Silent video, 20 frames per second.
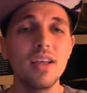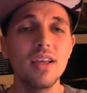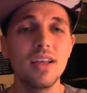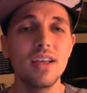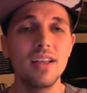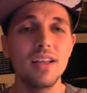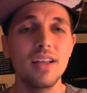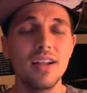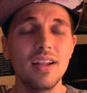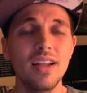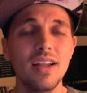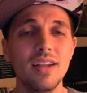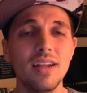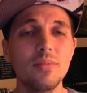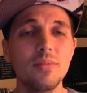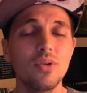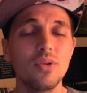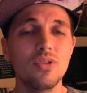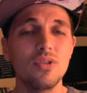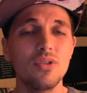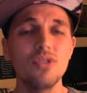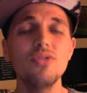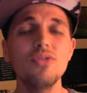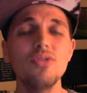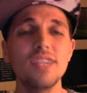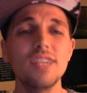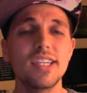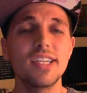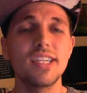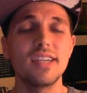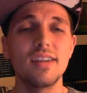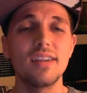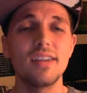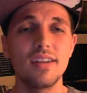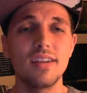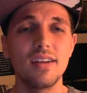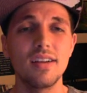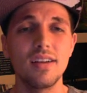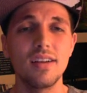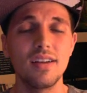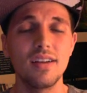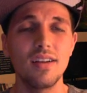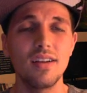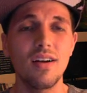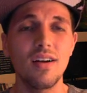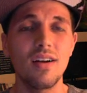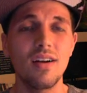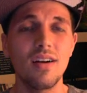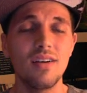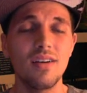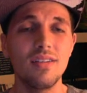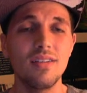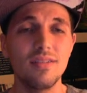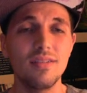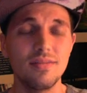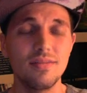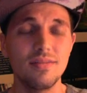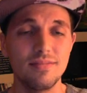and it pollutes our,